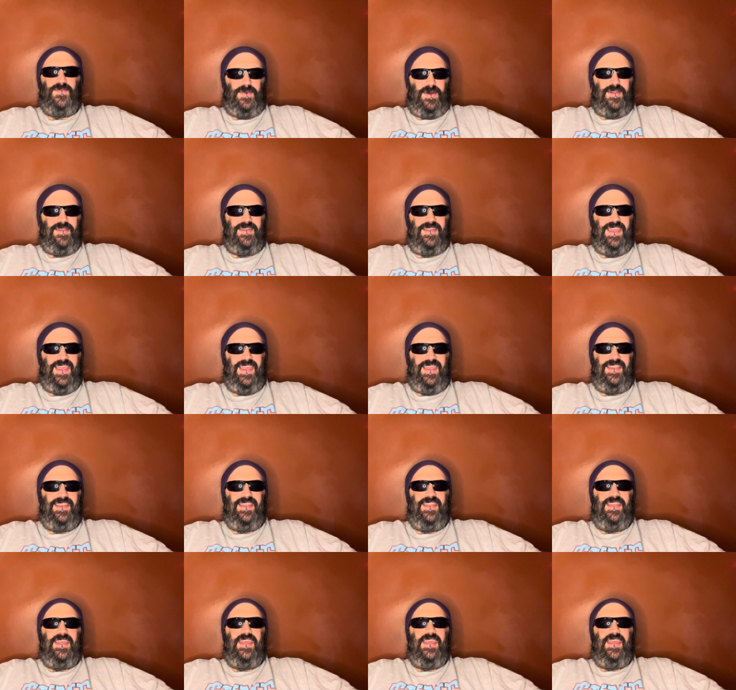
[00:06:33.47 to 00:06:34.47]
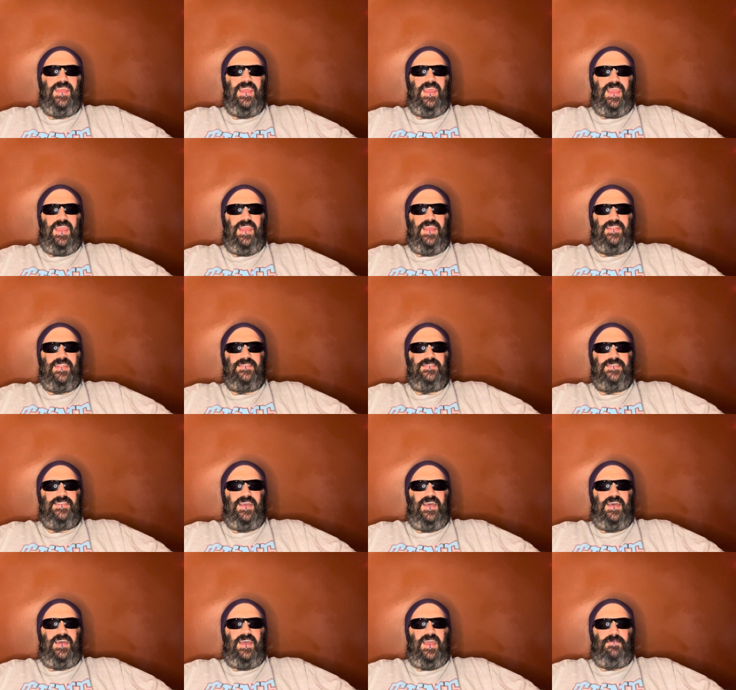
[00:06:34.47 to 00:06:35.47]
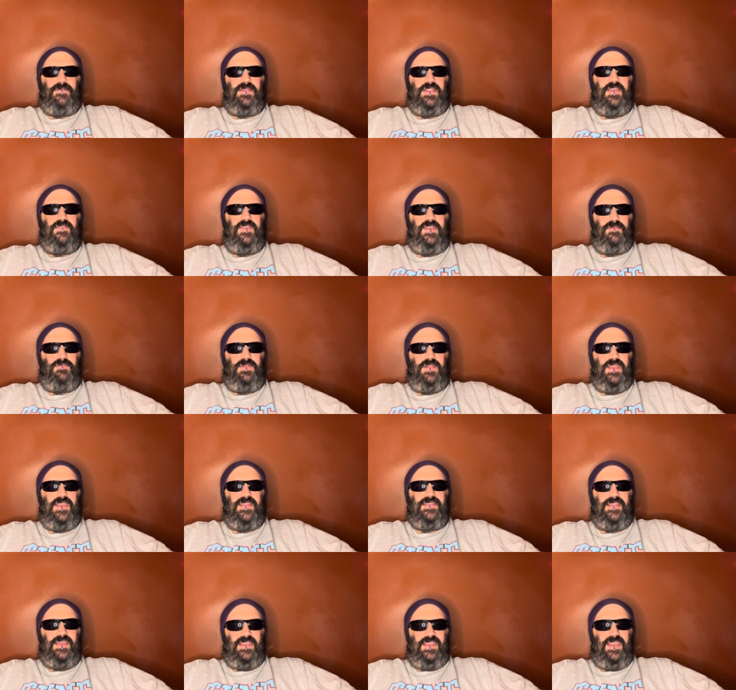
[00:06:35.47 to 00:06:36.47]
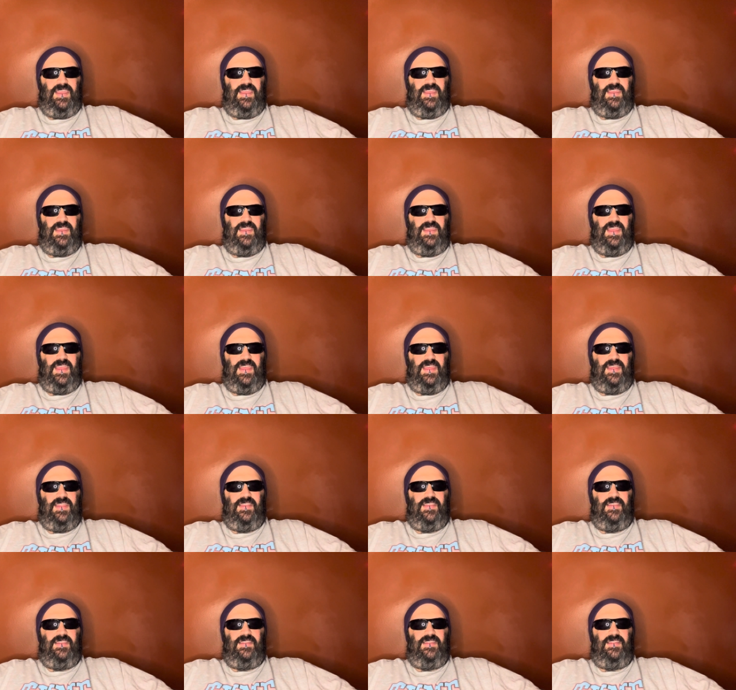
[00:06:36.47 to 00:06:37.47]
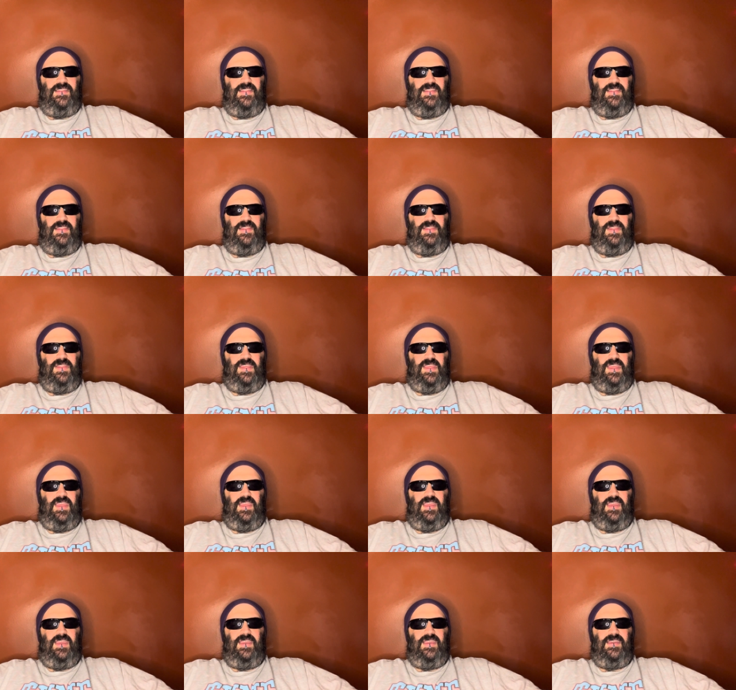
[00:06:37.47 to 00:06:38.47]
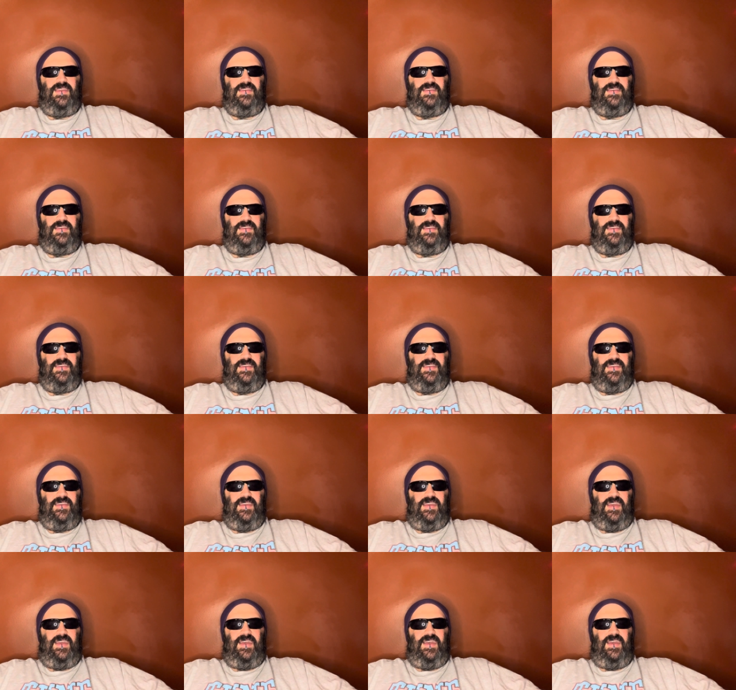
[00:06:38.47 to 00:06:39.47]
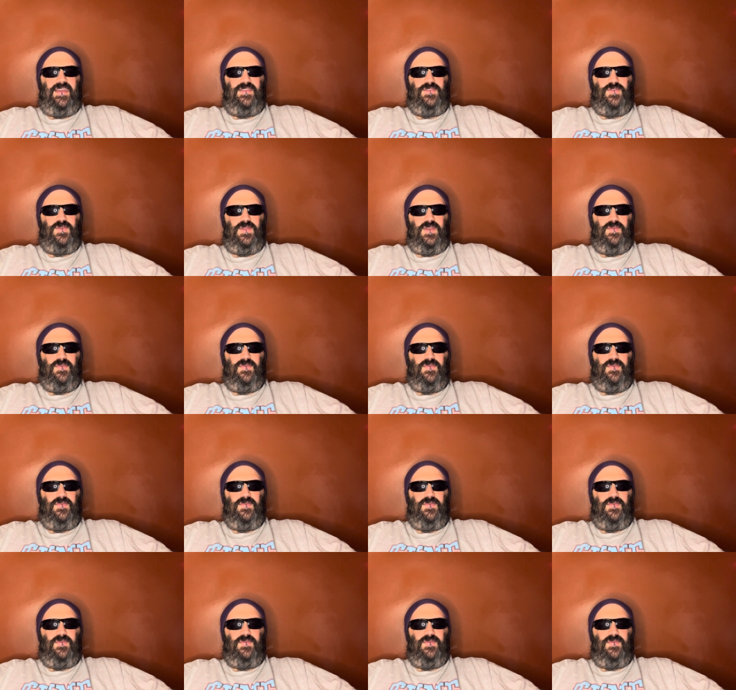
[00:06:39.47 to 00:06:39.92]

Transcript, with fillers: Watergate and uh, I believe he played Liddy in the uh, Julia